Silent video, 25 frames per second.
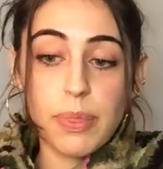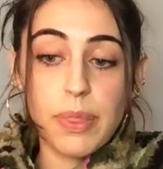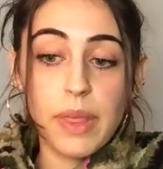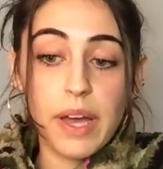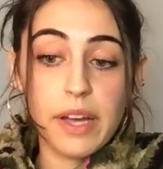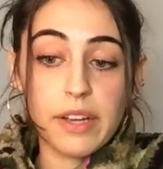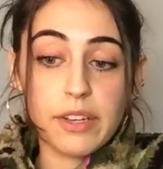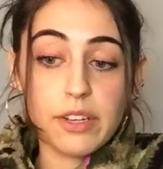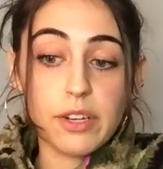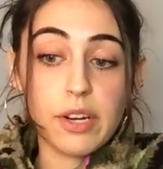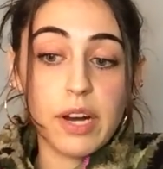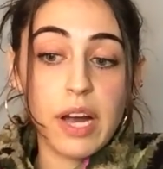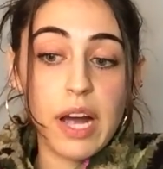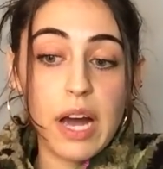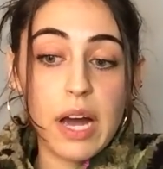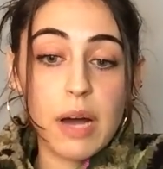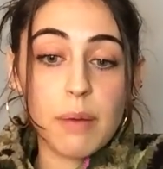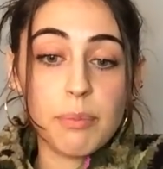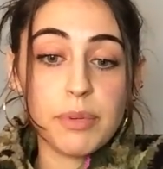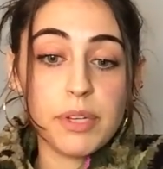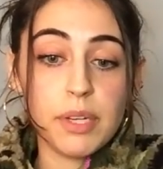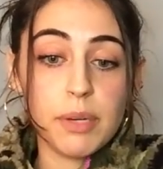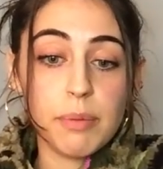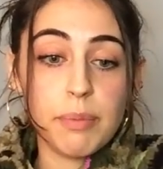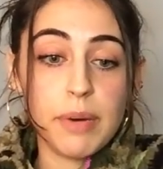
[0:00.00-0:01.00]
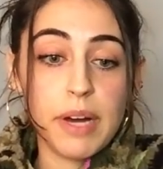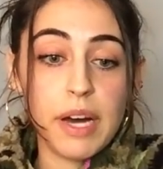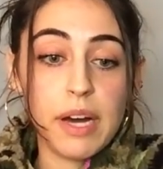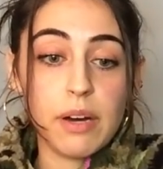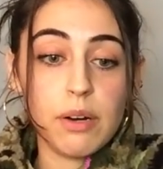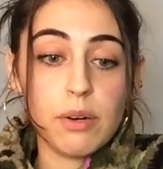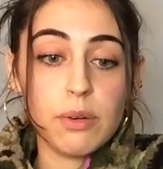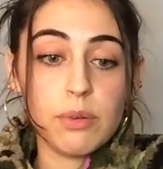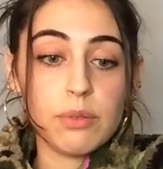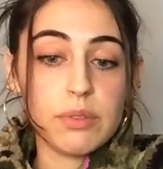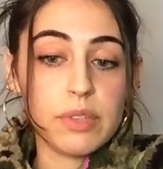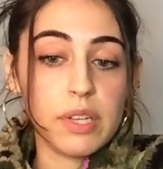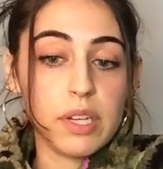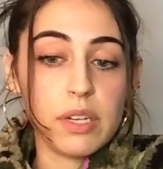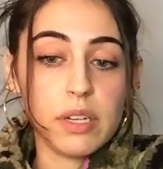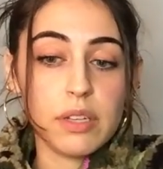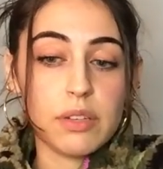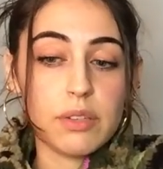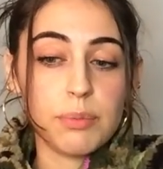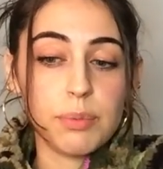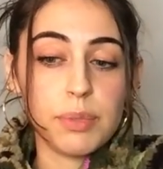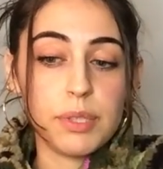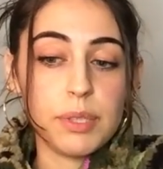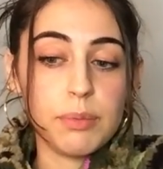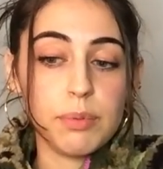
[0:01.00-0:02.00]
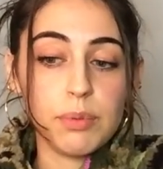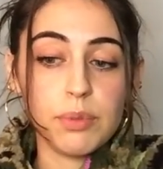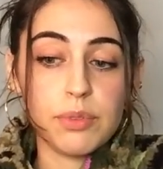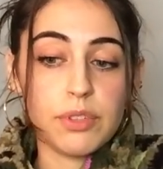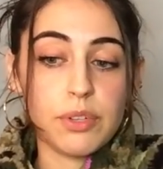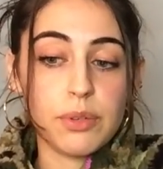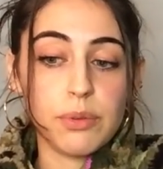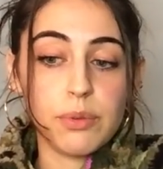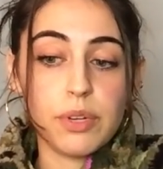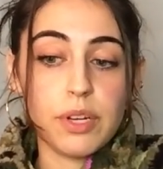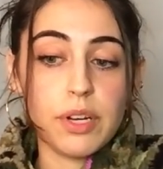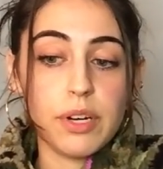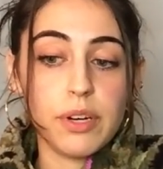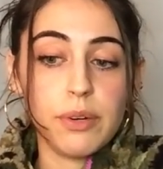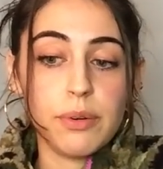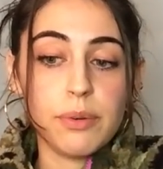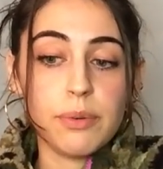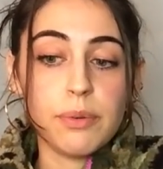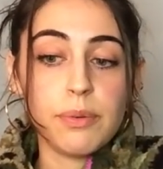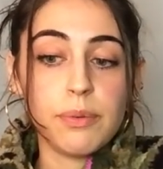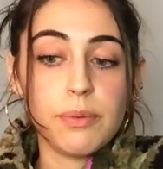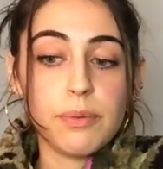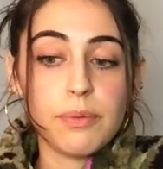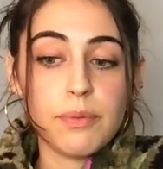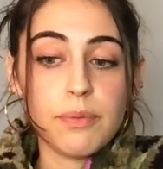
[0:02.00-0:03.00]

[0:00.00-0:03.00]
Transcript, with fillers: that you're happy about that other people don't know